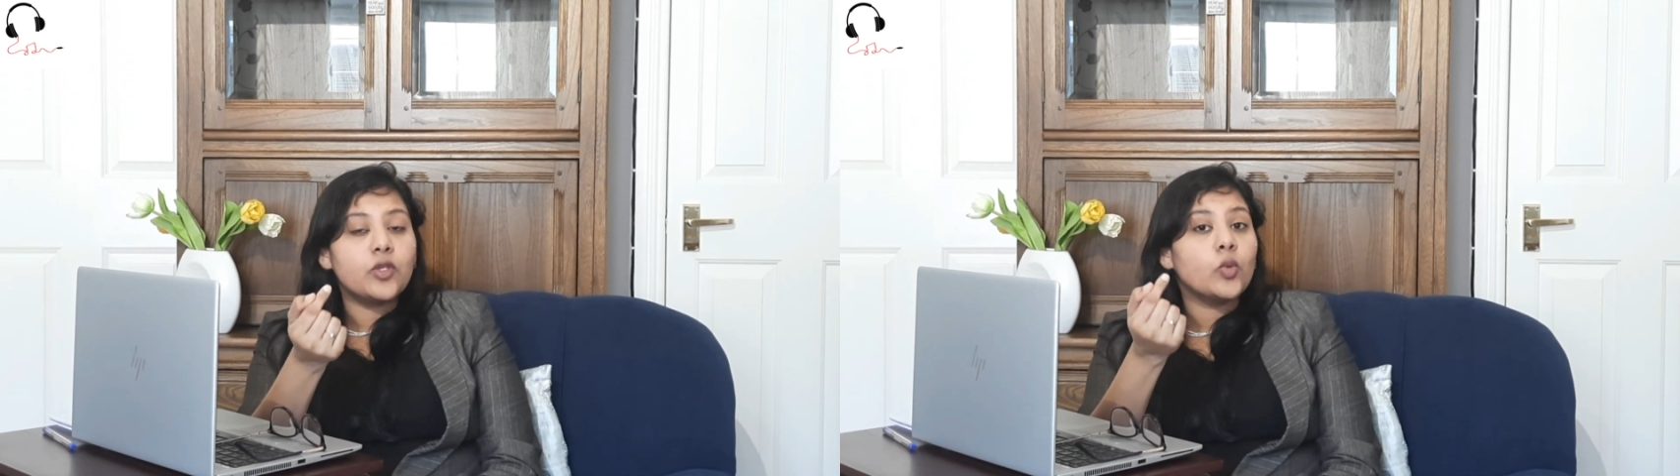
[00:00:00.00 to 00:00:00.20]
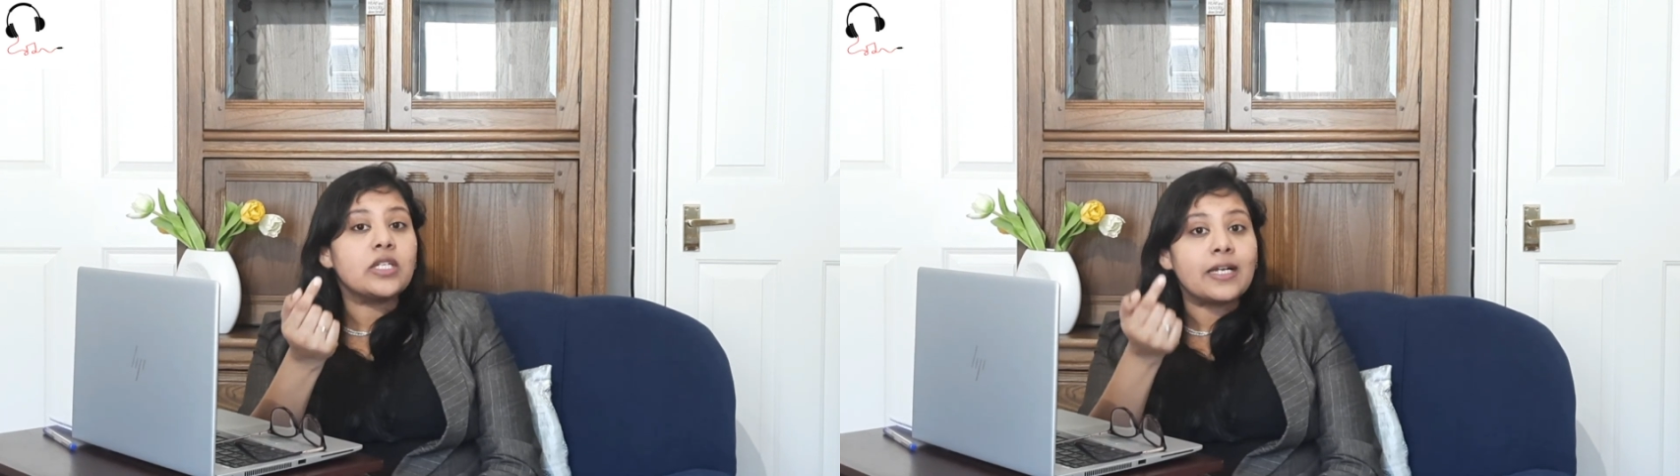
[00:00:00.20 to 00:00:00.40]

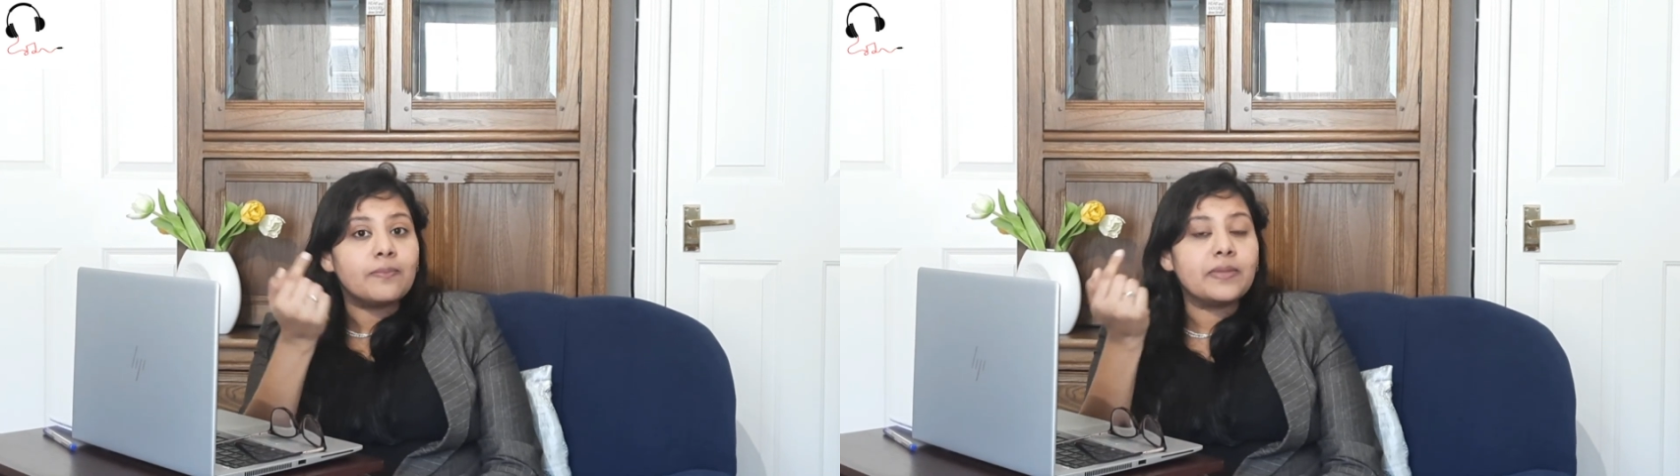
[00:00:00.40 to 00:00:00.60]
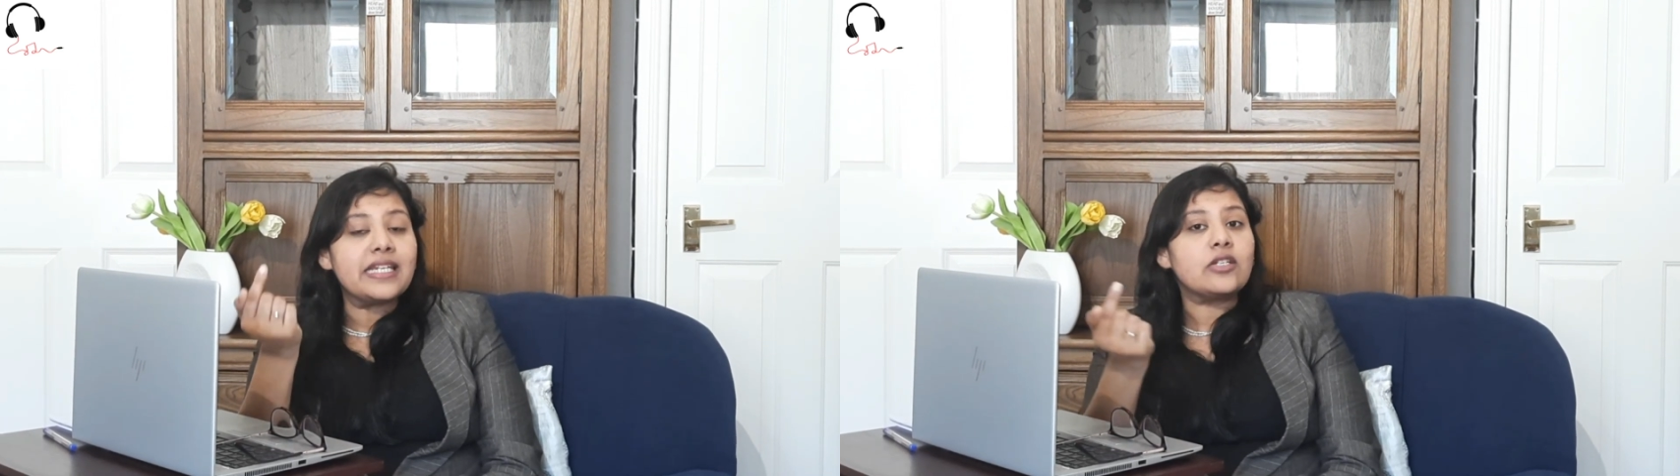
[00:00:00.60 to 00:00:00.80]
don't
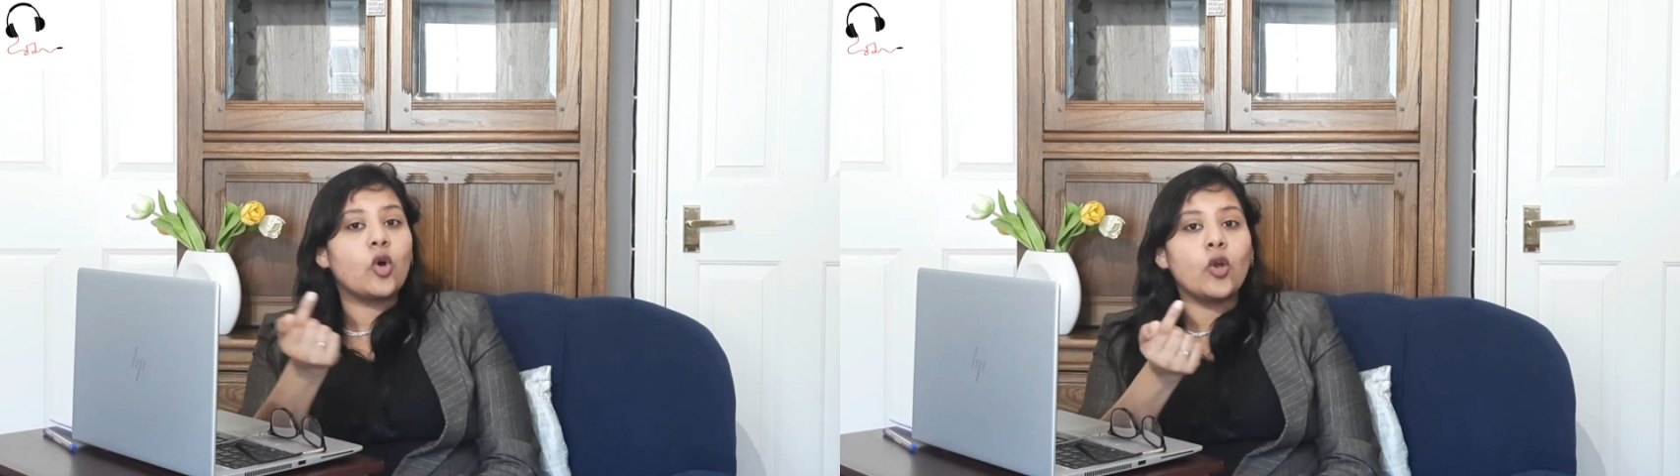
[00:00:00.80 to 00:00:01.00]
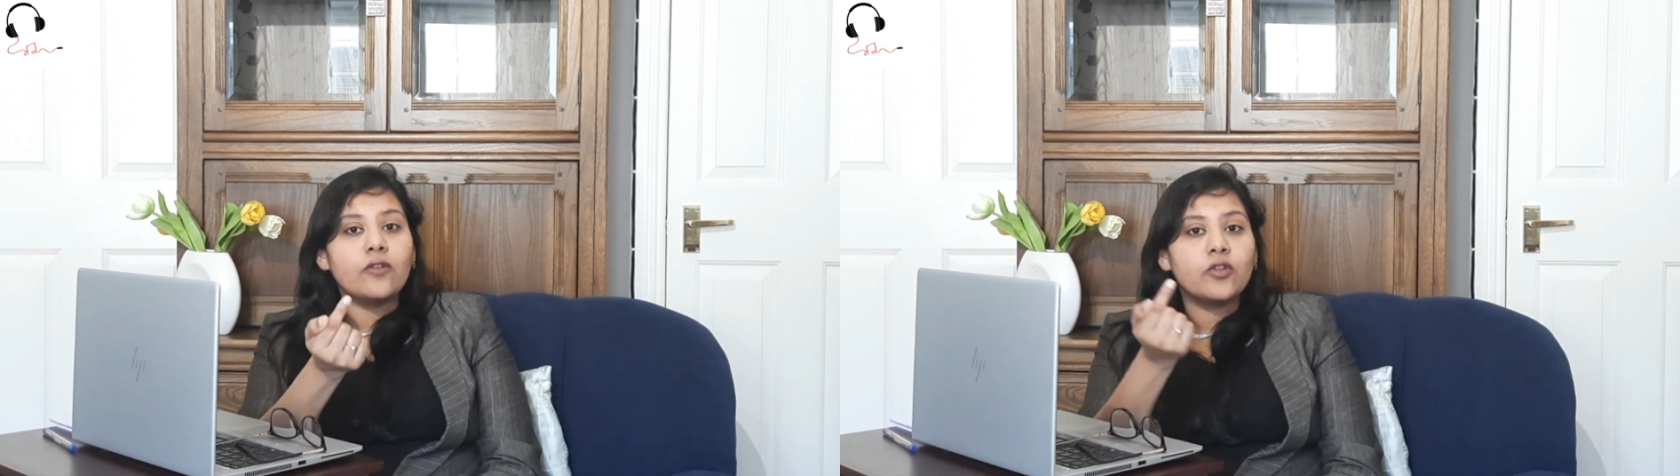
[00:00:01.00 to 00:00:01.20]
complete
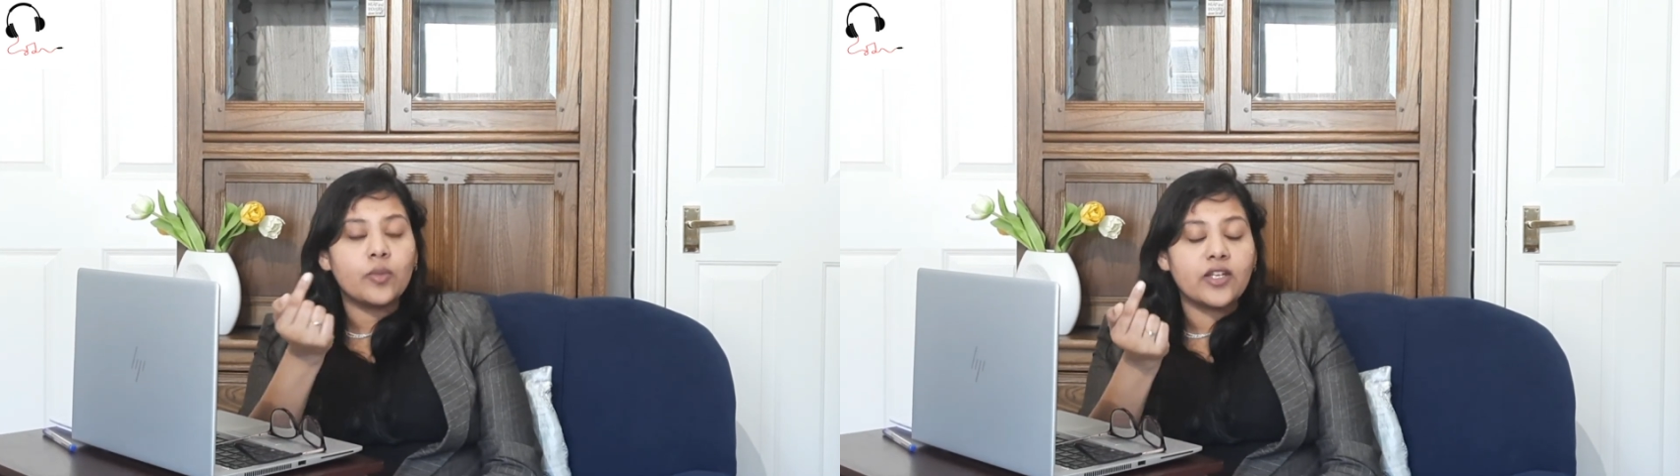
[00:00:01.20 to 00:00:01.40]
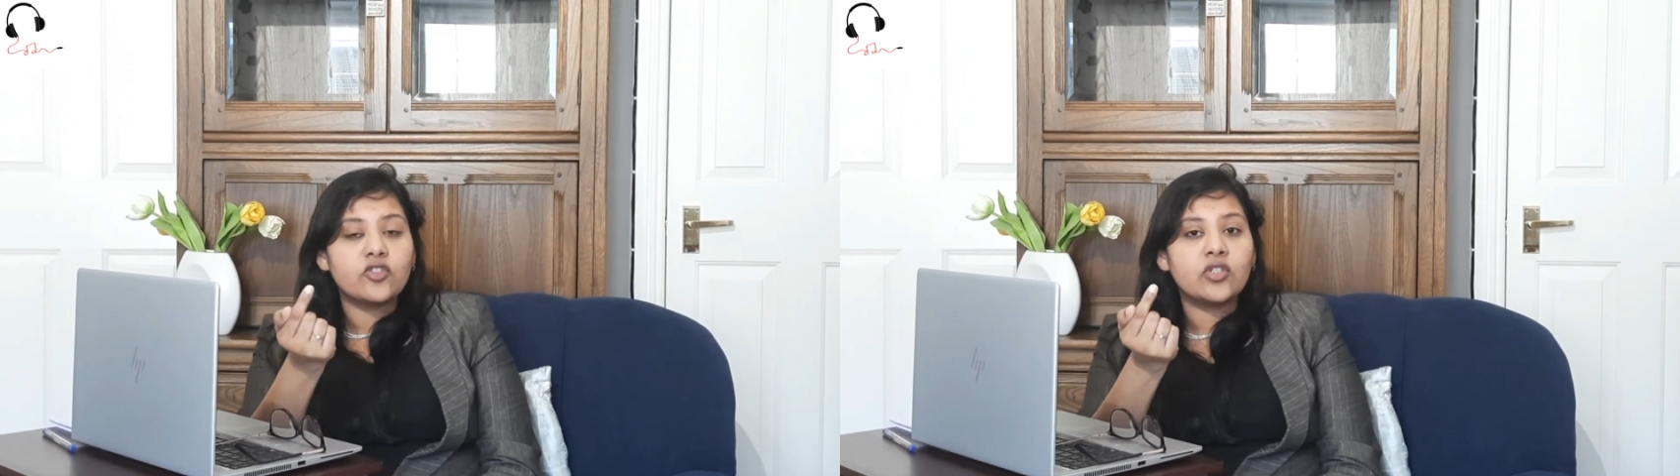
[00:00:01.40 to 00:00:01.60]
all of
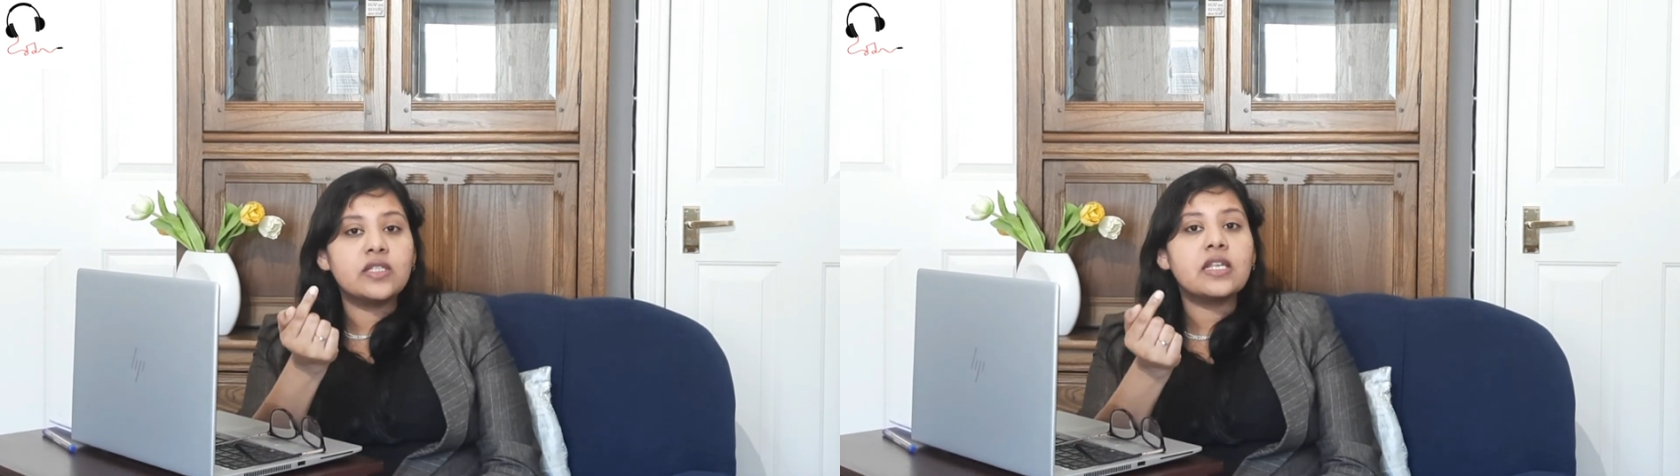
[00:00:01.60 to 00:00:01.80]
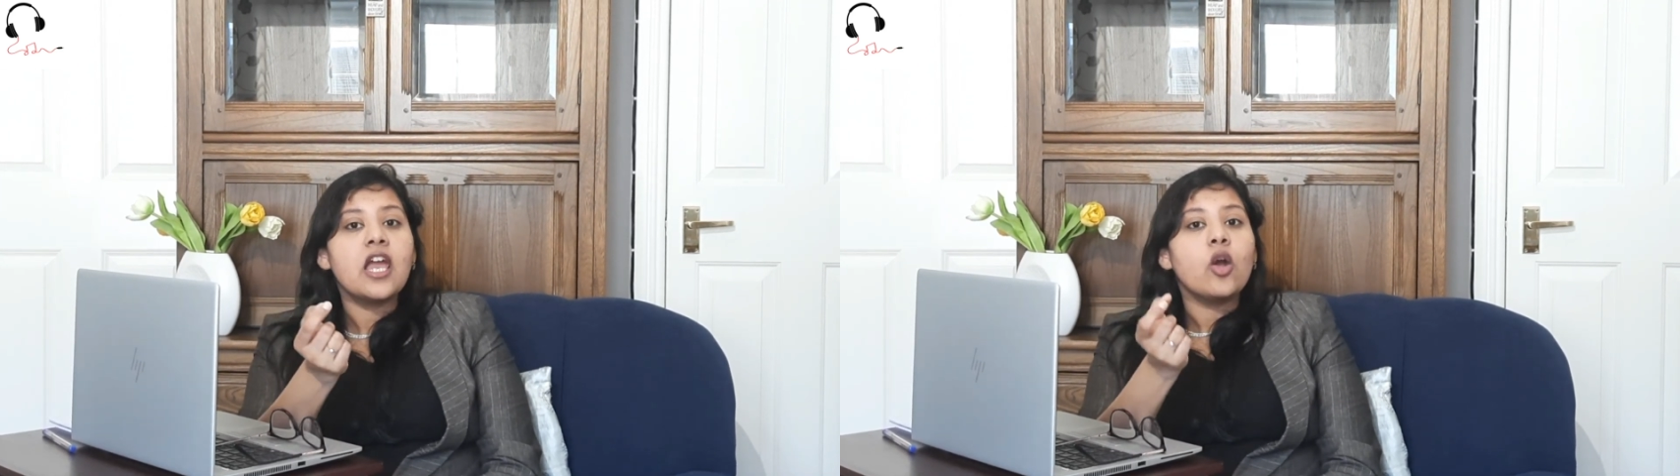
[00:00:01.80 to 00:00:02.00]
the
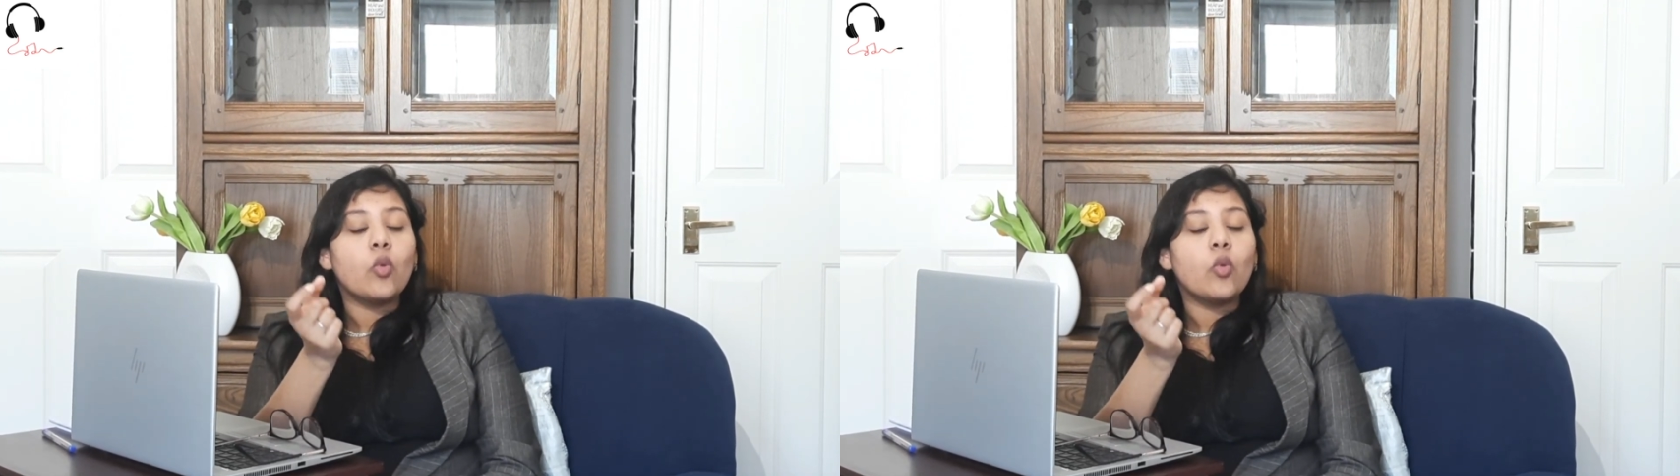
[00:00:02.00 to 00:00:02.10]
questions,